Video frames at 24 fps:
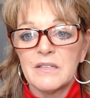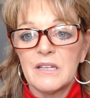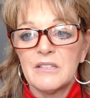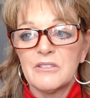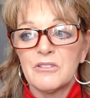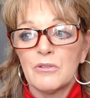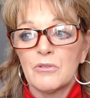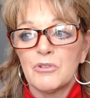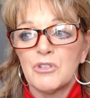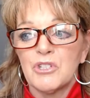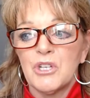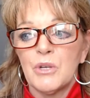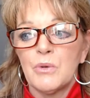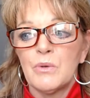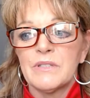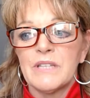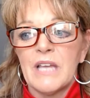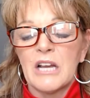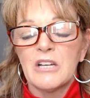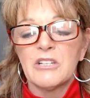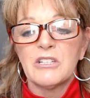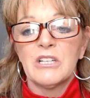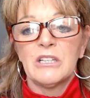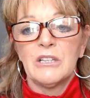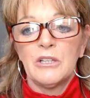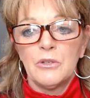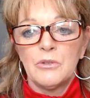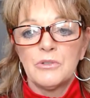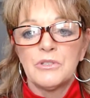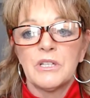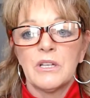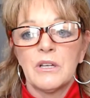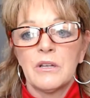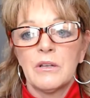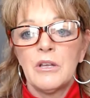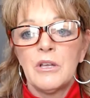And so she was actually
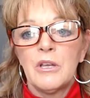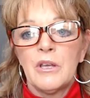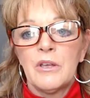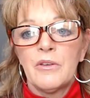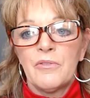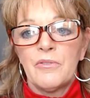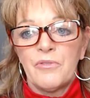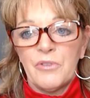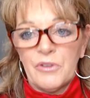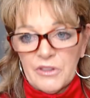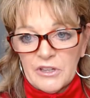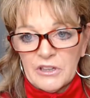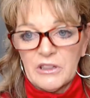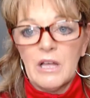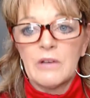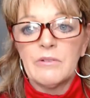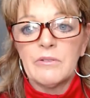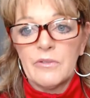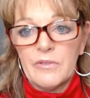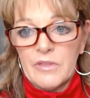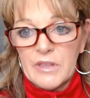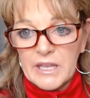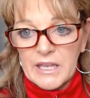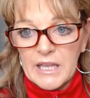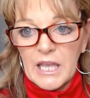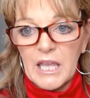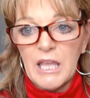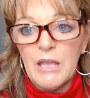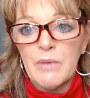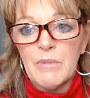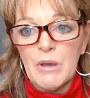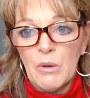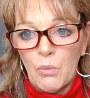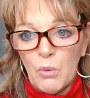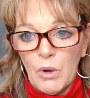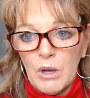losing for the love of the
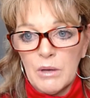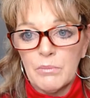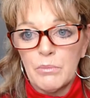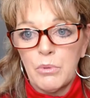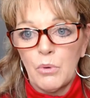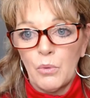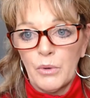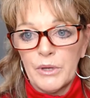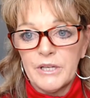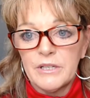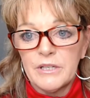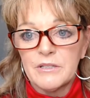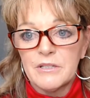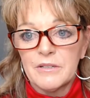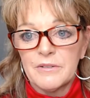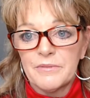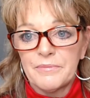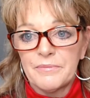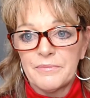game at one point.